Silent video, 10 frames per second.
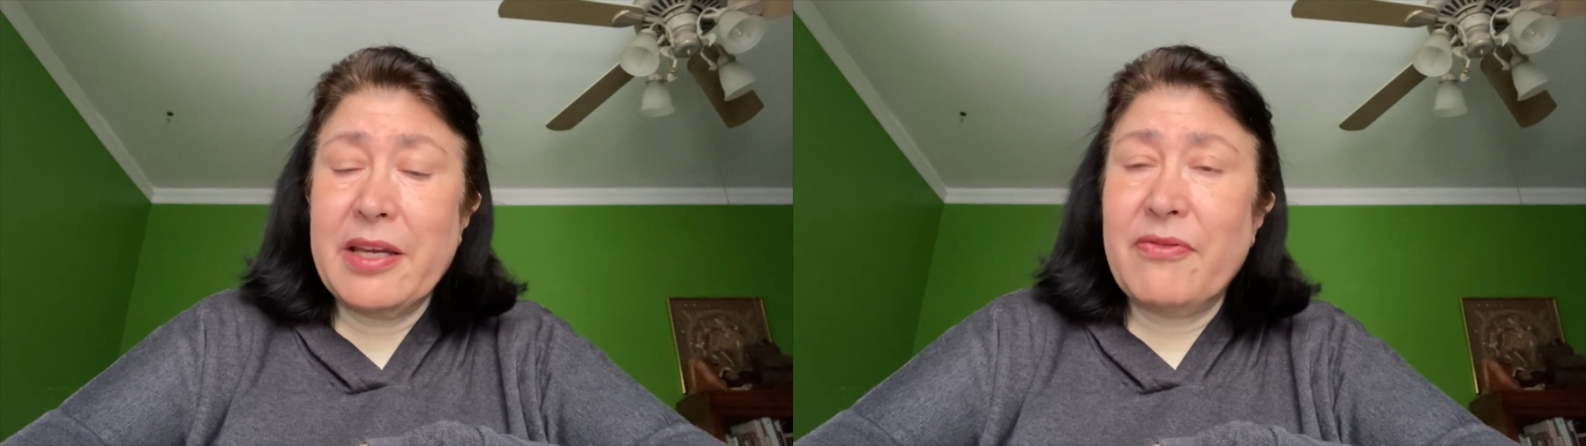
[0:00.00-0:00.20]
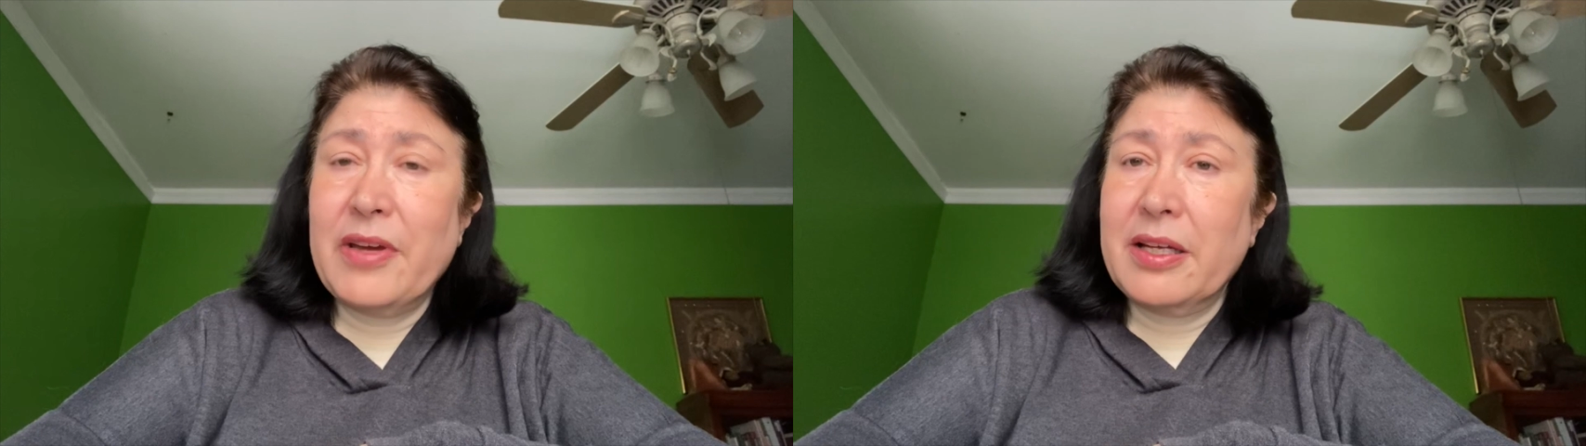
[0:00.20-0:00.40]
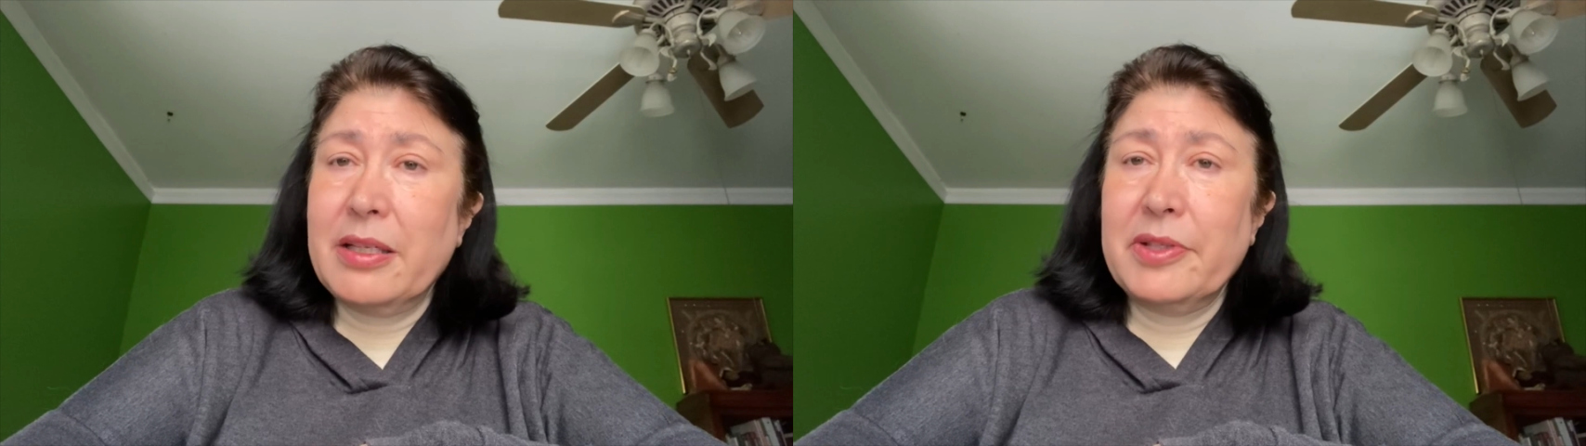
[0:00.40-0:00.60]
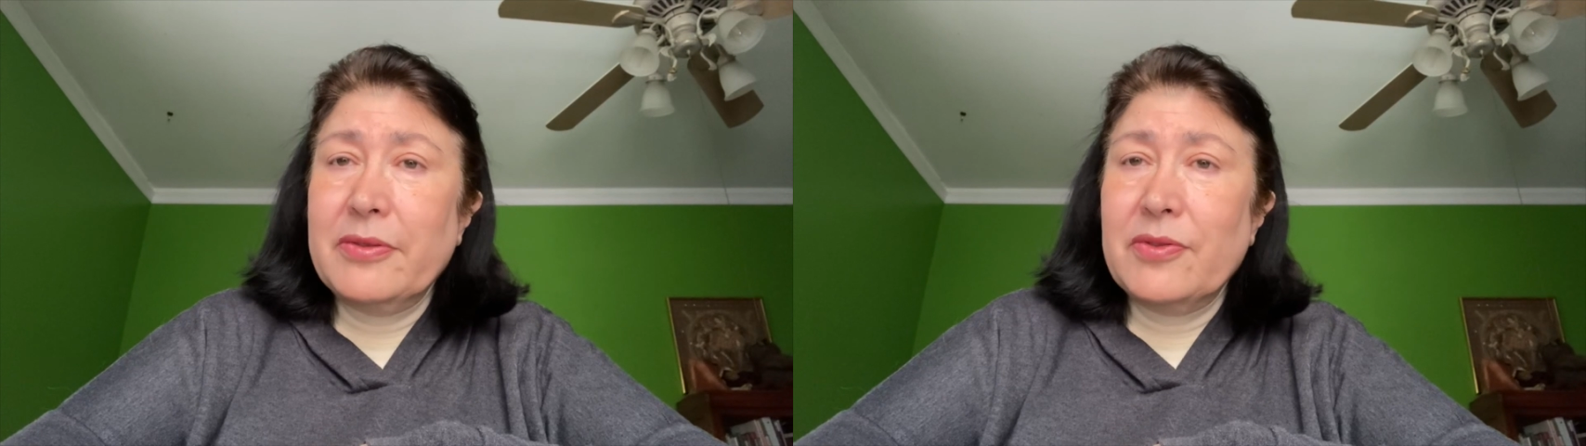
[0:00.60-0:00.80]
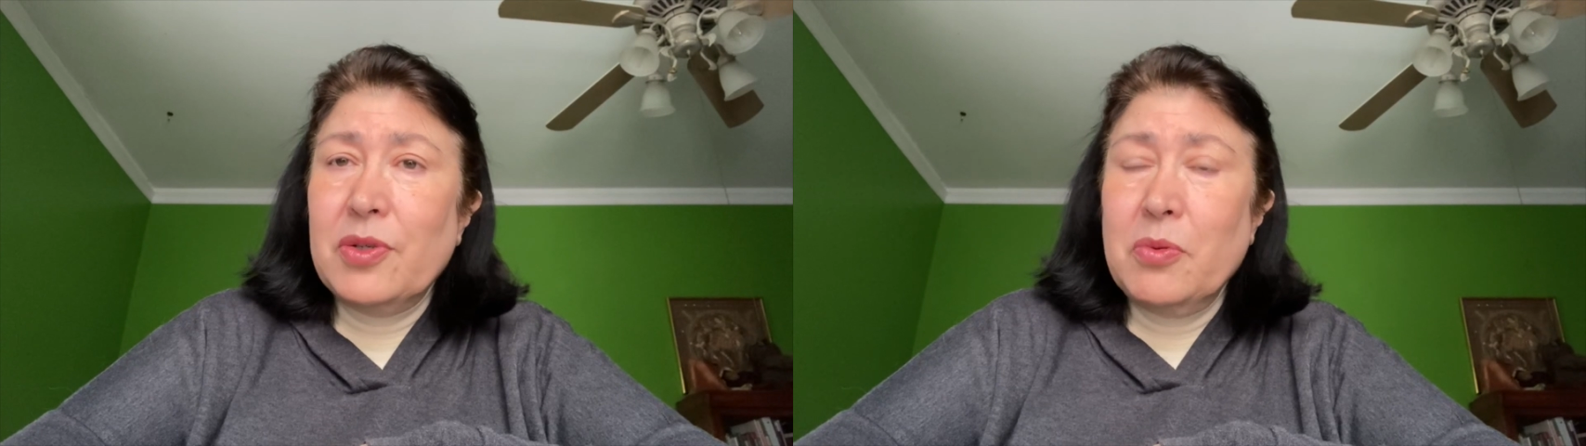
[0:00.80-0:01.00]

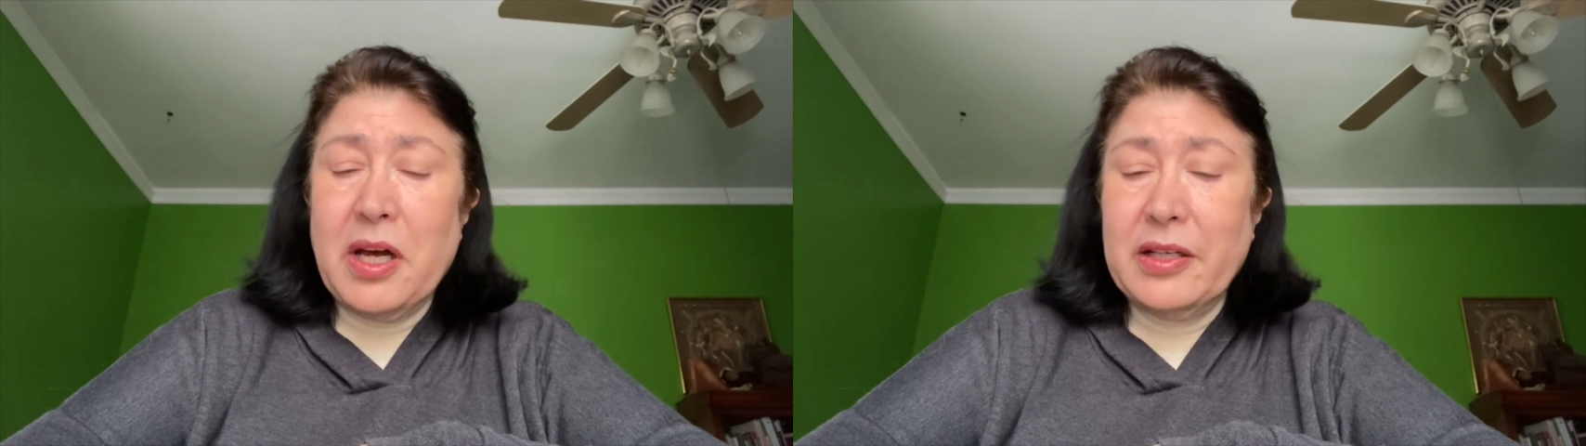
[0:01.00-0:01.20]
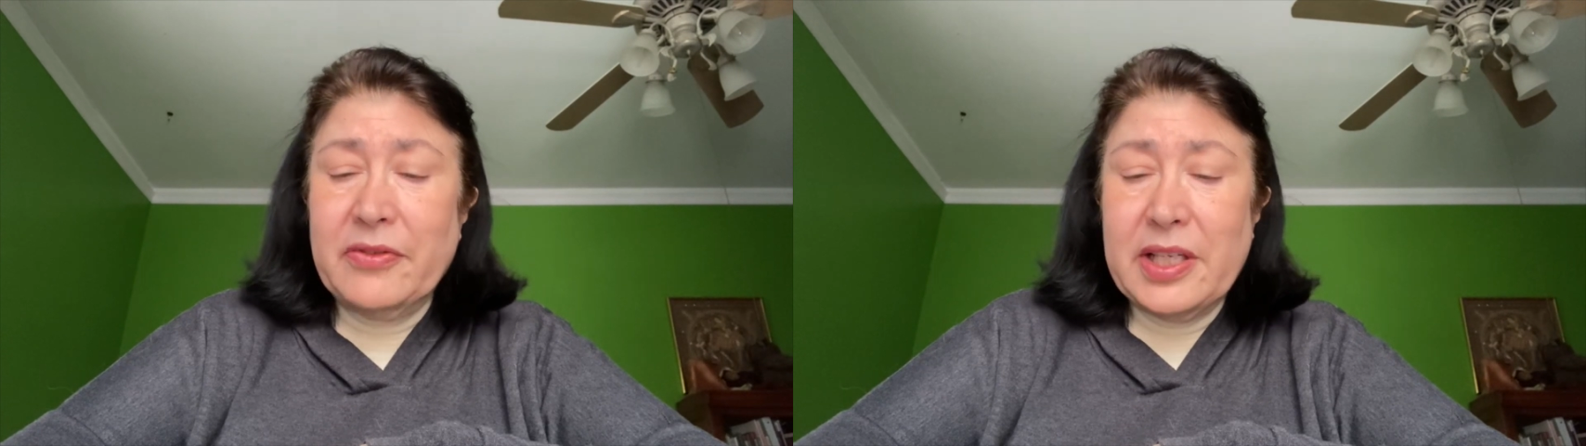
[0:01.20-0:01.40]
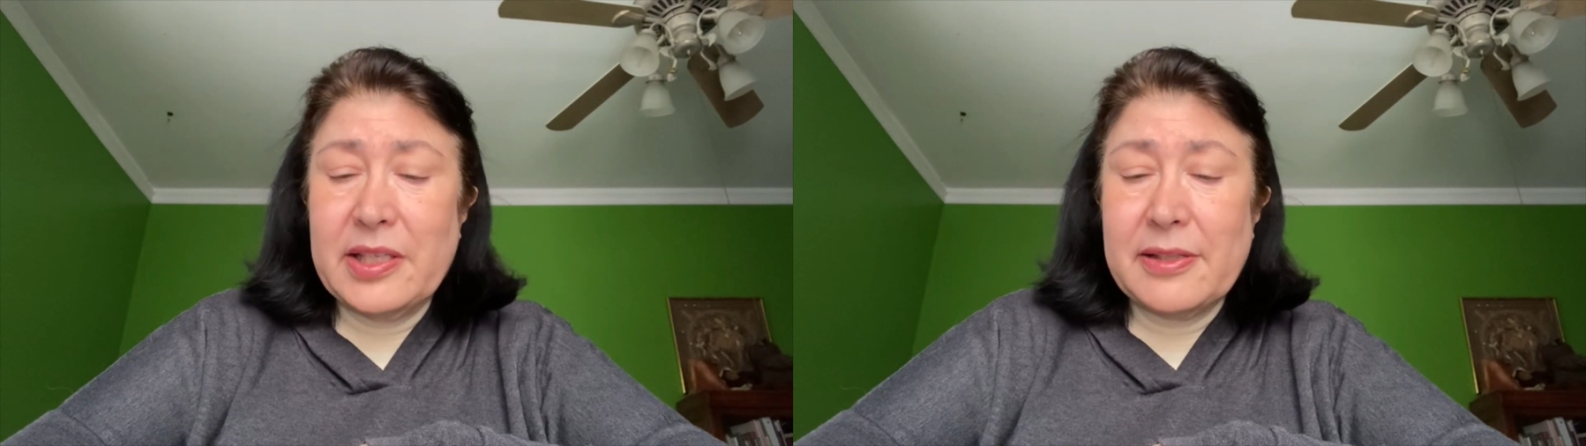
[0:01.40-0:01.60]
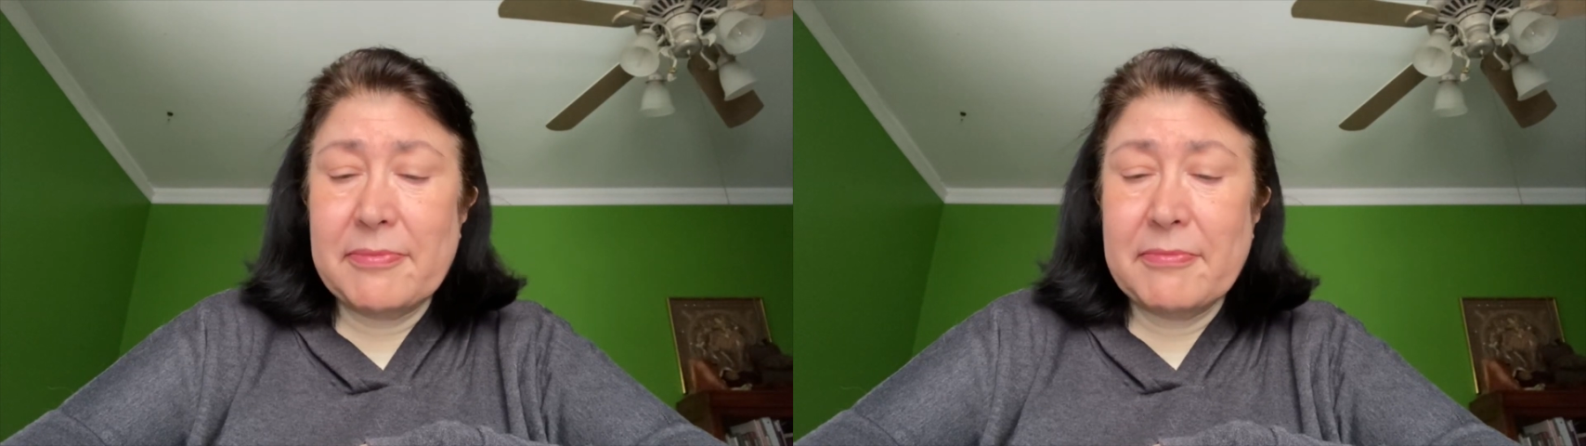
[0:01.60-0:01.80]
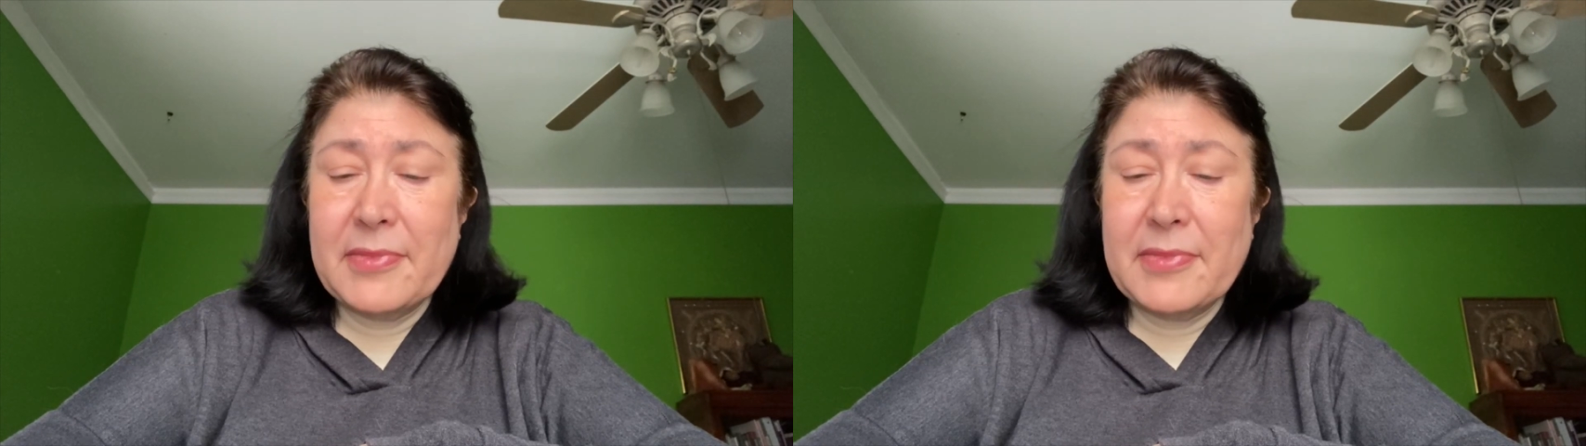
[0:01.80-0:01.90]
available to all of us,